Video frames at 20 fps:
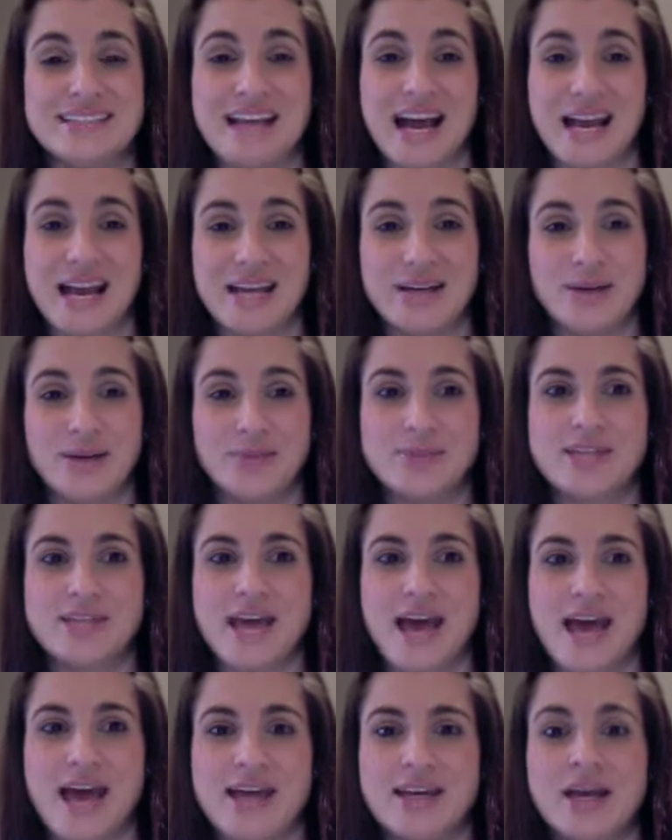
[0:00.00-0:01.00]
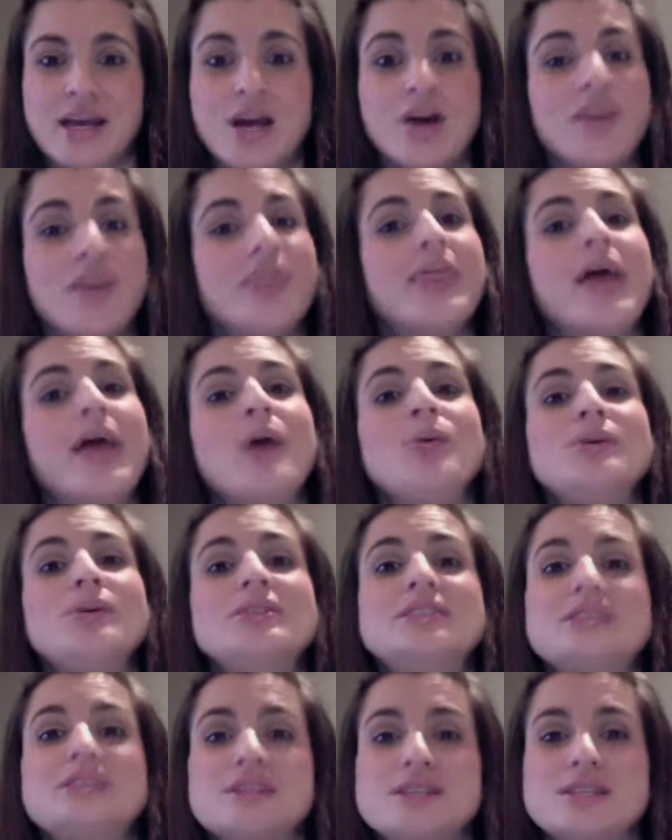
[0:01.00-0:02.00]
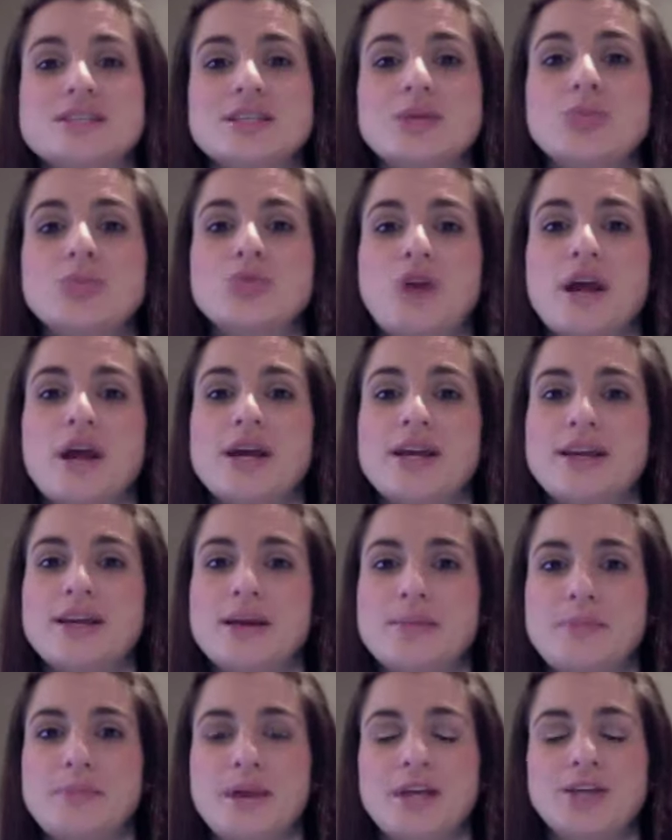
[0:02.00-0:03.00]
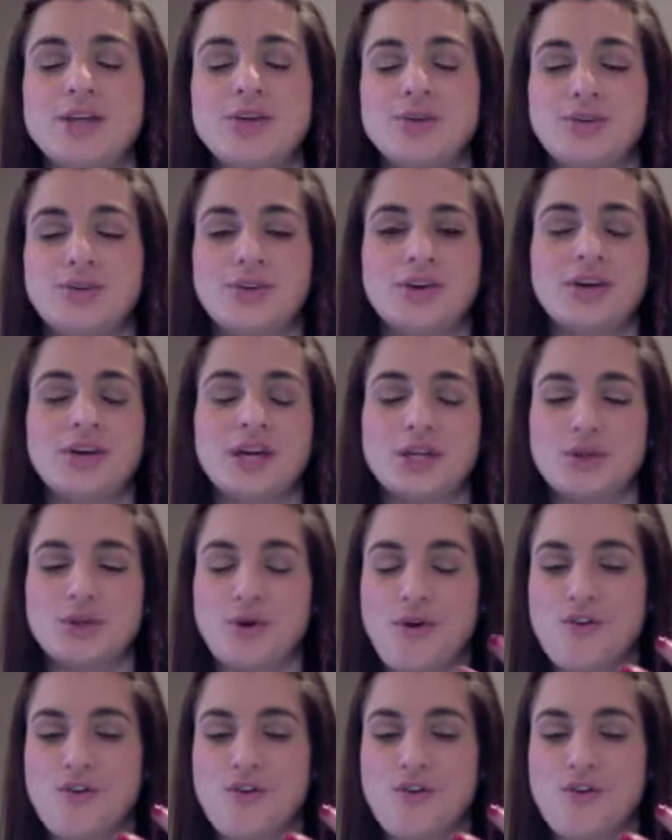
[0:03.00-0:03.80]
items, and they will seriously brighten and make you look like you